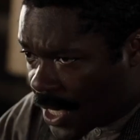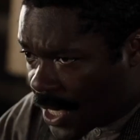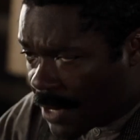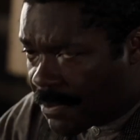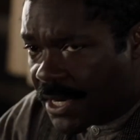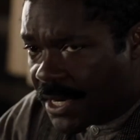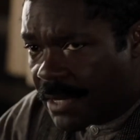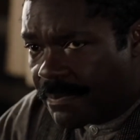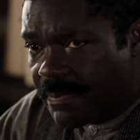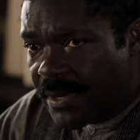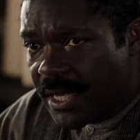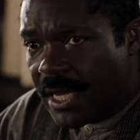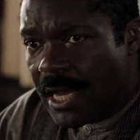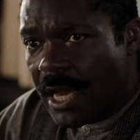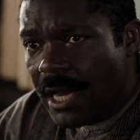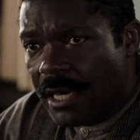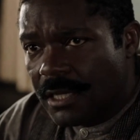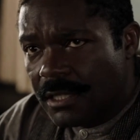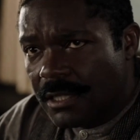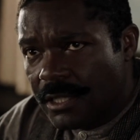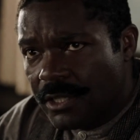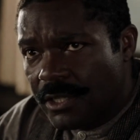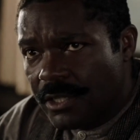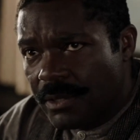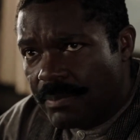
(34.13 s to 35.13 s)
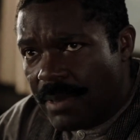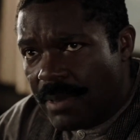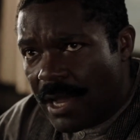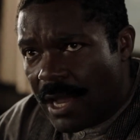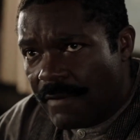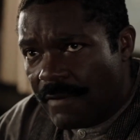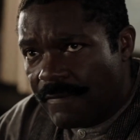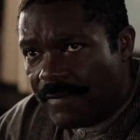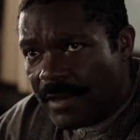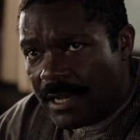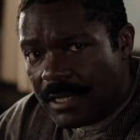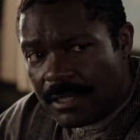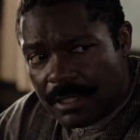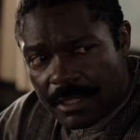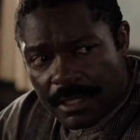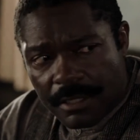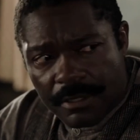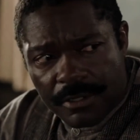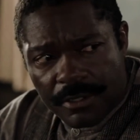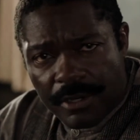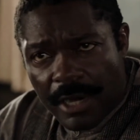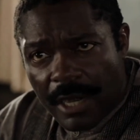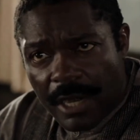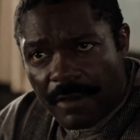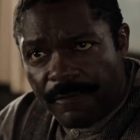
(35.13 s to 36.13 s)
How many pianos could you buy if I was
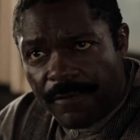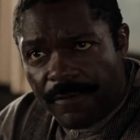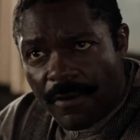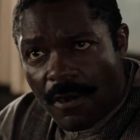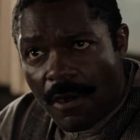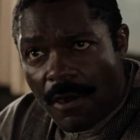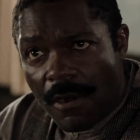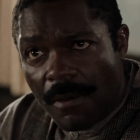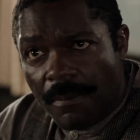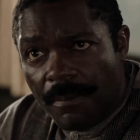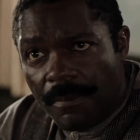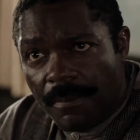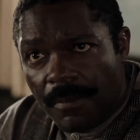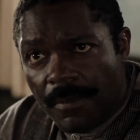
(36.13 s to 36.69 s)
still trying to farm?